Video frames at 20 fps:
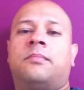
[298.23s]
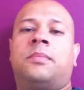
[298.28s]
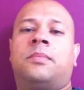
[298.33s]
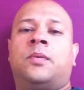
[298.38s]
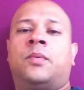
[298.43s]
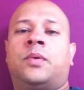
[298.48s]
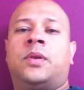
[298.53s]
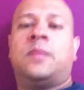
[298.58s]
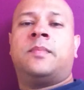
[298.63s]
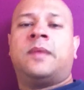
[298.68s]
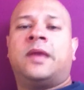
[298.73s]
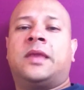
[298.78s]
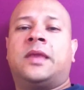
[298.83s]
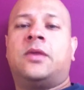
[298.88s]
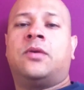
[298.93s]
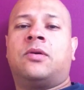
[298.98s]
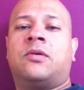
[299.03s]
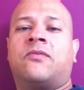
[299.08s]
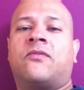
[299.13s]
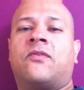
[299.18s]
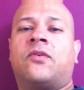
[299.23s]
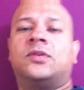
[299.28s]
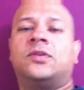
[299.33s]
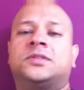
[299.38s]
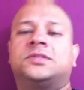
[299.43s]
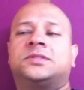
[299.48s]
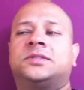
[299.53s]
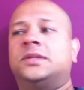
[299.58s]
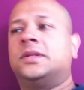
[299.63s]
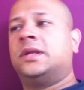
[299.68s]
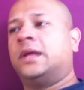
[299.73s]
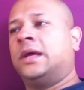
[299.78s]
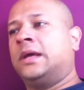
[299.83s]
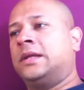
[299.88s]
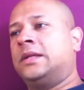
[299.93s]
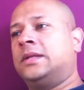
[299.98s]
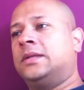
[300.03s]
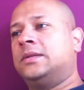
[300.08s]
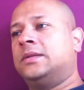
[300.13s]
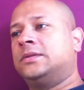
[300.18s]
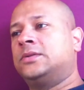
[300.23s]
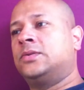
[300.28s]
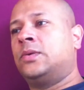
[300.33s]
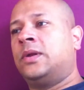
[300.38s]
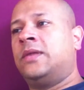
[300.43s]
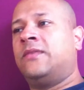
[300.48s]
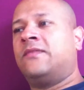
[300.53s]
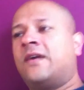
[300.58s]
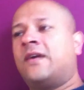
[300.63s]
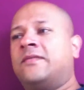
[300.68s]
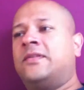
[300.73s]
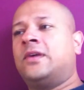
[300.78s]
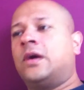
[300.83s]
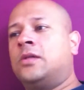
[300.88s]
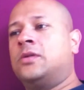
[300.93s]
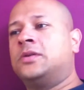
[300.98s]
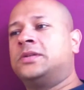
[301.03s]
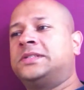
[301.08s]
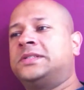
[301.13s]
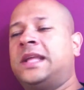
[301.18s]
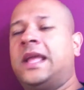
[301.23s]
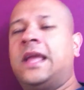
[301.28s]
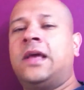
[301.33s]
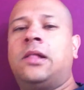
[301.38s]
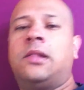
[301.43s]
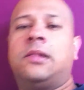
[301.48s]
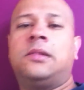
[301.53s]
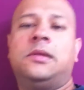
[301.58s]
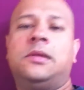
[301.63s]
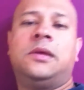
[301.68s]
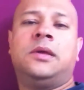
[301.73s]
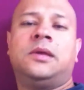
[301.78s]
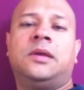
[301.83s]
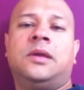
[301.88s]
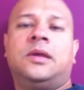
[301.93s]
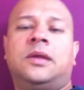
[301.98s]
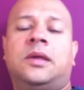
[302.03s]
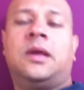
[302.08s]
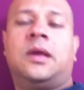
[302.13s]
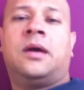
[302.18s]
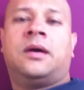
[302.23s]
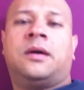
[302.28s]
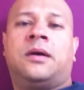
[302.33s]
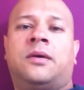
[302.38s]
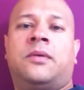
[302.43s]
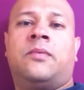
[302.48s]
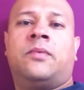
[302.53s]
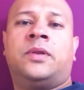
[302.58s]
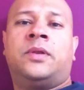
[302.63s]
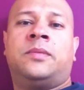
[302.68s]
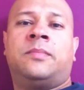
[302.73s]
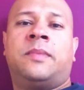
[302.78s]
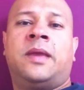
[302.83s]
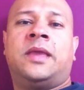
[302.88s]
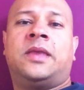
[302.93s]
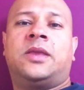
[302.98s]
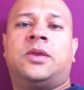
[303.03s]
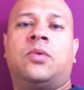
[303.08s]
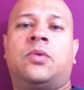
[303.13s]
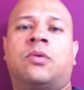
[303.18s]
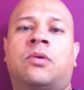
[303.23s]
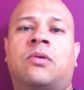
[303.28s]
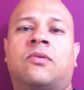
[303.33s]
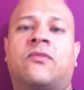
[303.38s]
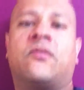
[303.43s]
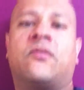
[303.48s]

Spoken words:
But when you make your first $25 sale, when you make your